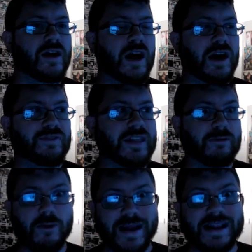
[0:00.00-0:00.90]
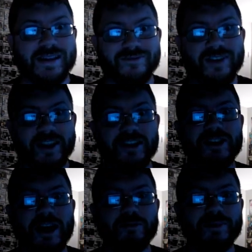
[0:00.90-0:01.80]
of the Romanian
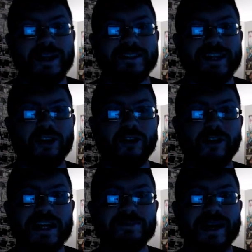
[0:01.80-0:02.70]
village that was being terrorized